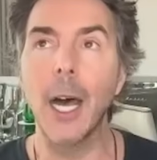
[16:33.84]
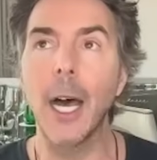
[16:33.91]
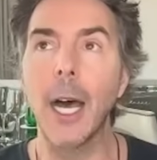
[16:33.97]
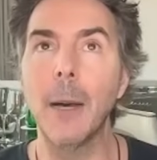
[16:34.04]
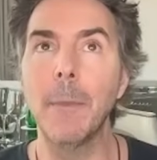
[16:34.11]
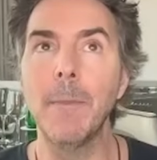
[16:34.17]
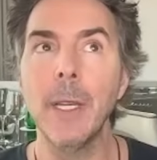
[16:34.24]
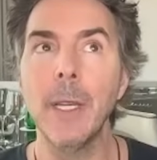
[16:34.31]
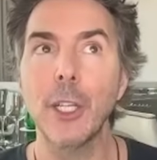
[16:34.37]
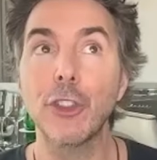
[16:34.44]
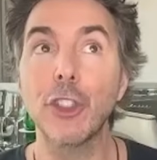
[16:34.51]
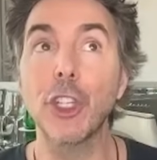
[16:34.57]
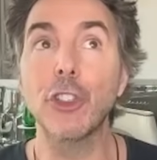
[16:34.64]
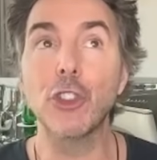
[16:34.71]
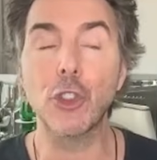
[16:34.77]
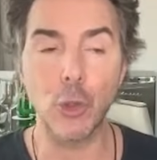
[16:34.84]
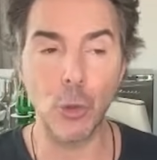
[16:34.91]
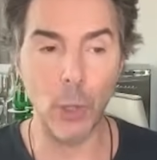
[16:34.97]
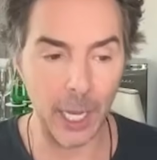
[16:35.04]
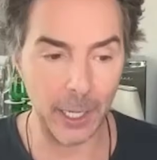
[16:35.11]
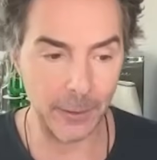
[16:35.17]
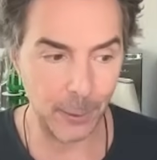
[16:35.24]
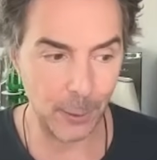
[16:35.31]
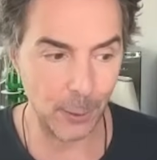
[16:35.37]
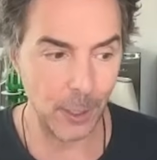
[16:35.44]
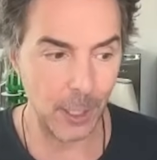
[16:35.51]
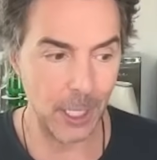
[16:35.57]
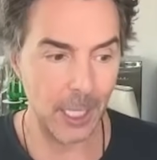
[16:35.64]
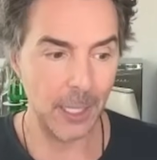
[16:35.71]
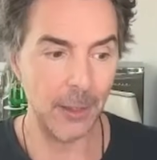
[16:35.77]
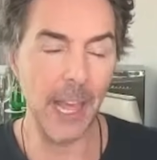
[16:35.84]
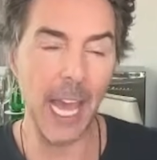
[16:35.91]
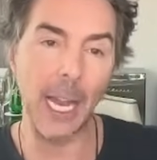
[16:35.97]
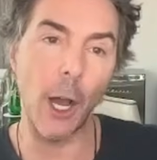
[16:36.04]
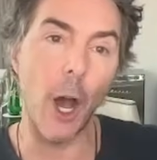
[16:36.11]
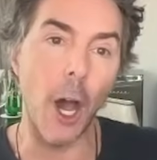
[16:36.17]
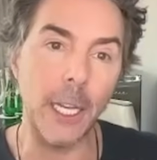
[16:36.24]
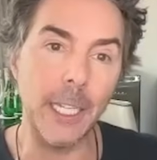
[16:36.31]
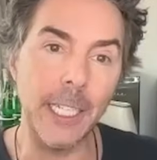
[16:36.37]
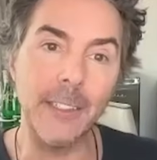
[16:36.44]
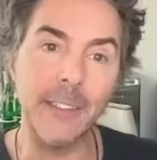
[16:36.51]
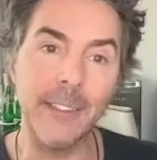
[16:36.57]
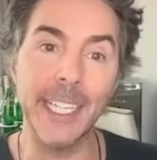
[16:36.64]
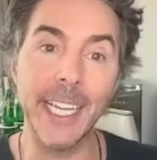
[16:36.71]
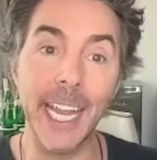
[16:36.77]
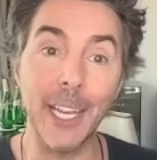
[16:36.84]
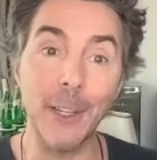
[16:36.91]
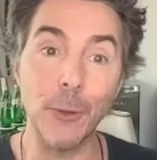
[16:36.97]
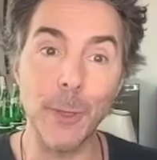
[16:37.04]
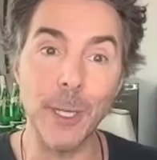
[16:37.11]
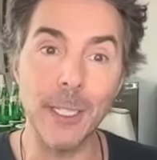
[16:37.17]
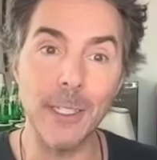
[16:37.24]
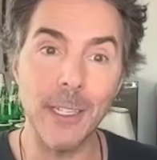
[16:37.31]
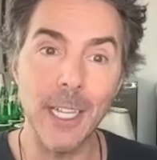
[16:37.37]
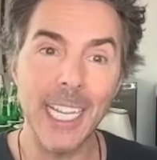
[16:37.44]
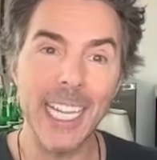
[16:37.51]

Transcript: um, to trust that audience engagement